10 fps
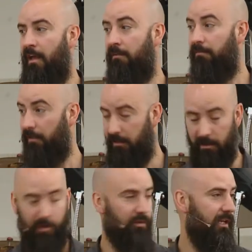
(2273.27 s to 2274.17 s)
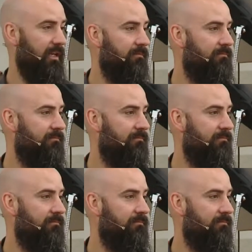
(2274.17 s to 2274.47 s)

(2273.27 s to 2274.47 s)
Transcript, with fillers: and feeling lonely,